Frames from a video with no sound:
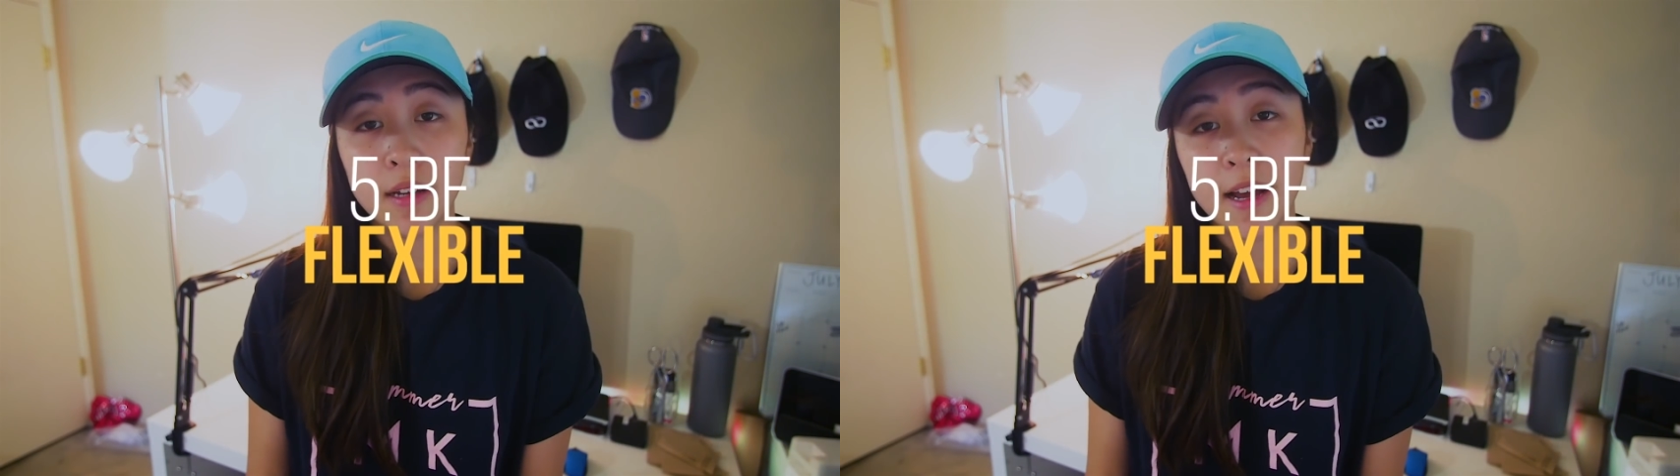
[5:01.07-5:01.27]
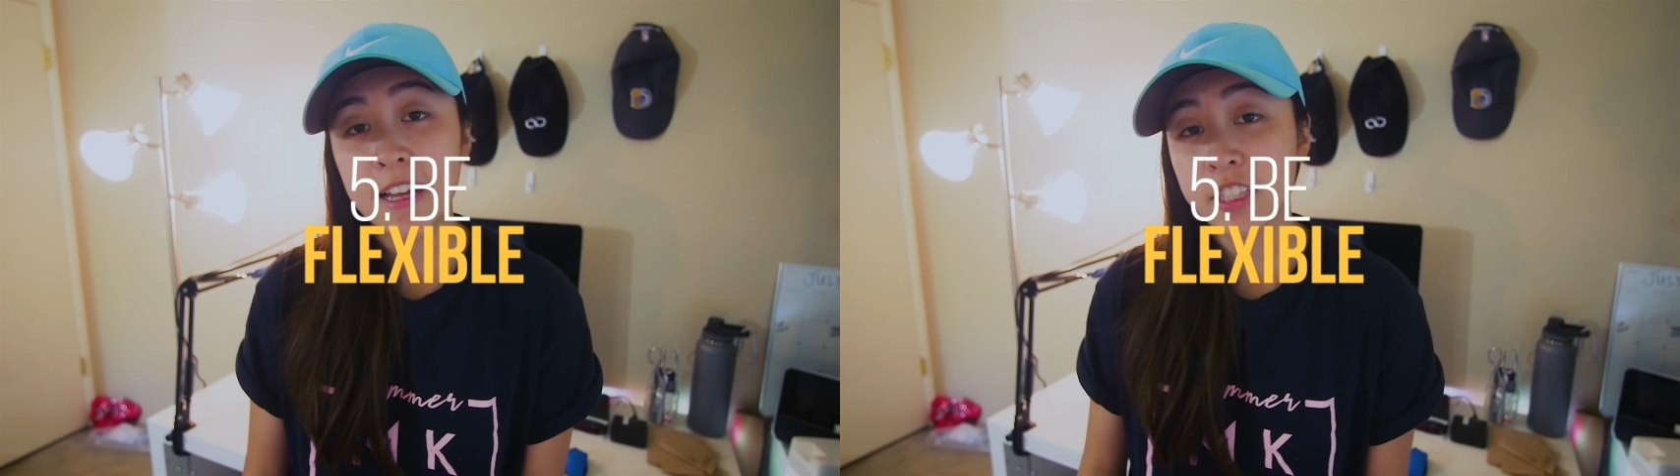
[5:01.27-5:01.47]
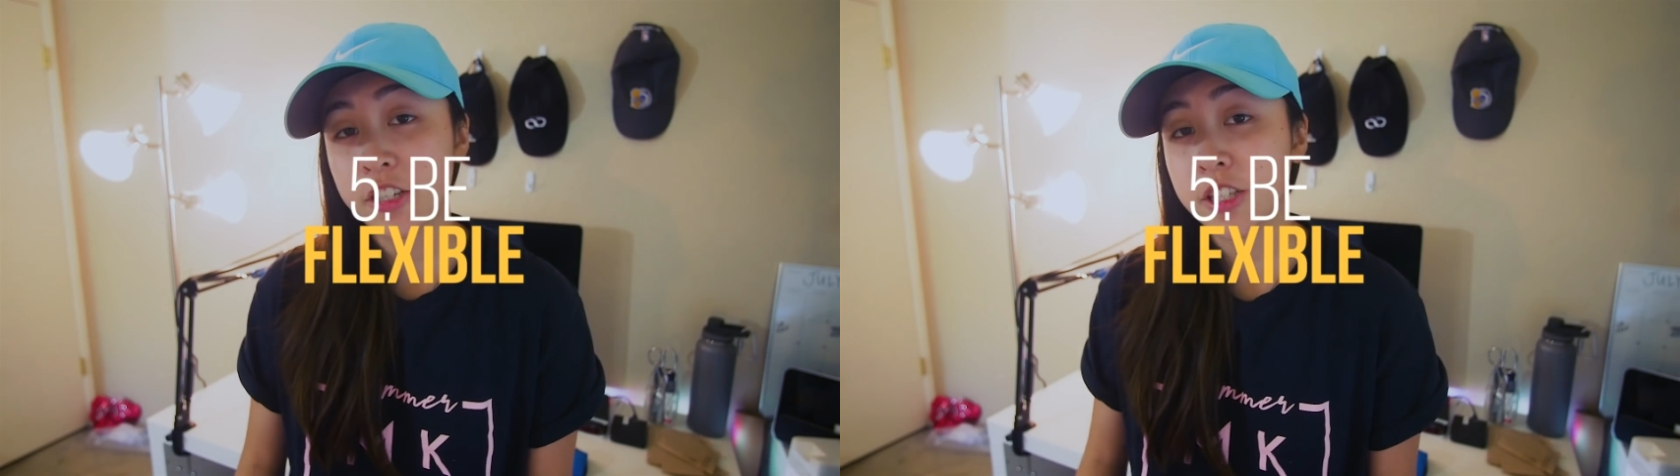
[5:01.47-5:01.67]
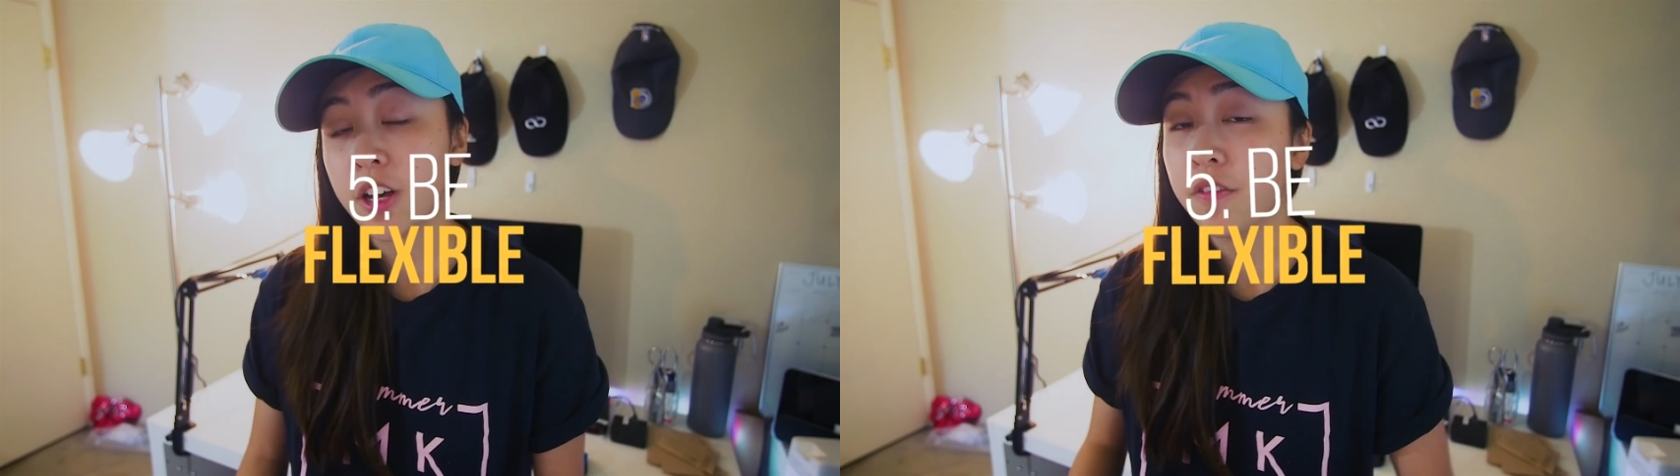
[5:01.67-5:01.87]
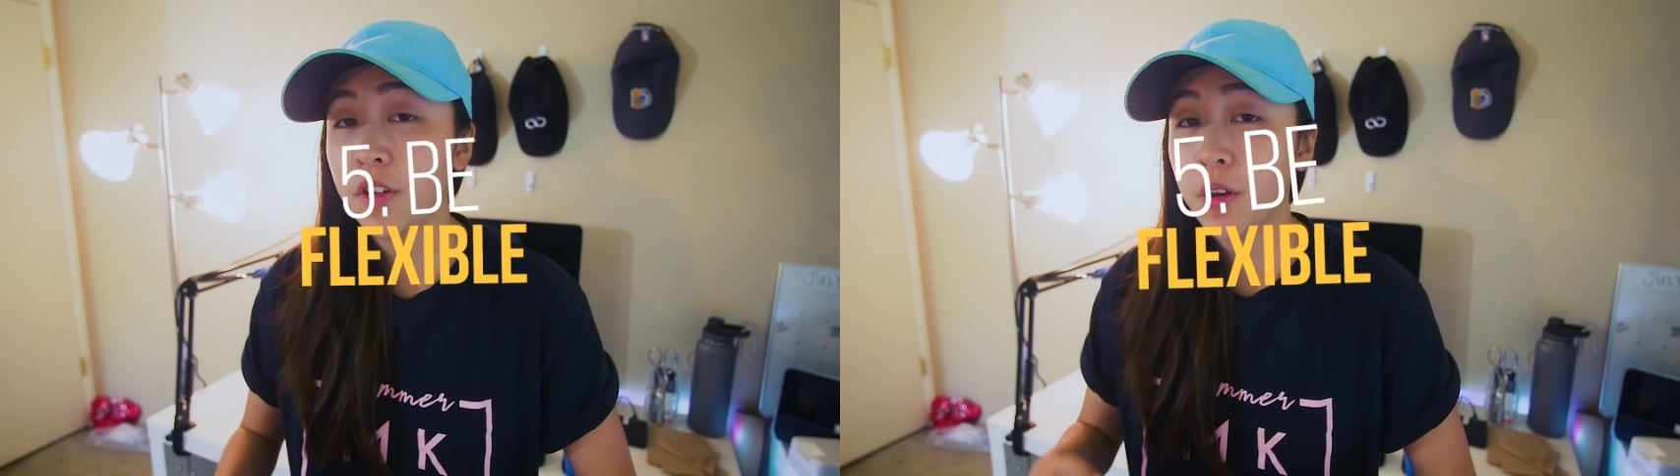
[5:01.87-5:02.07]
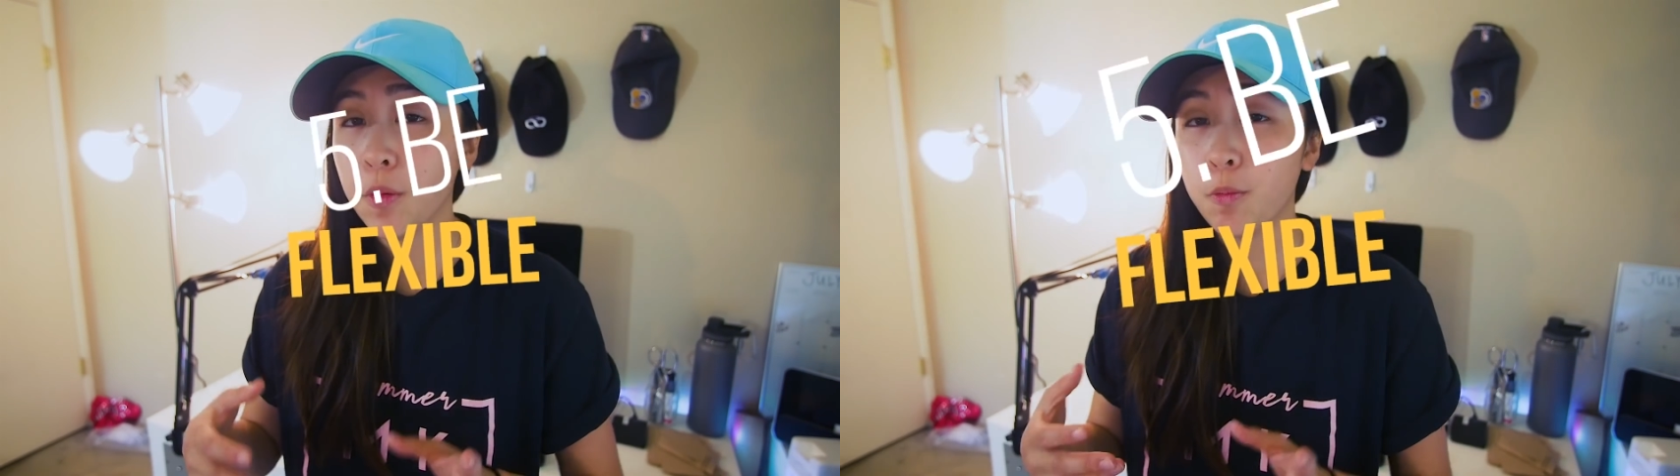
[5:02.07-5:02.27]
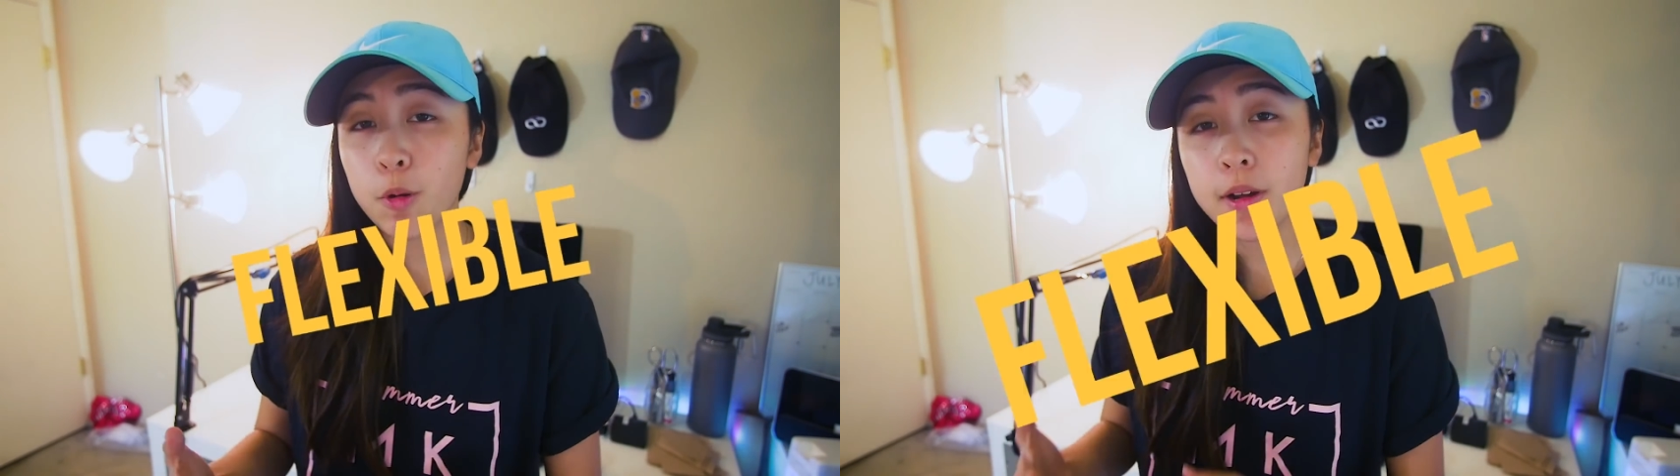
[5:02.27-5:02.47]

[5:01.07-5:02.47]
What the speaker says: Ask yourself, what do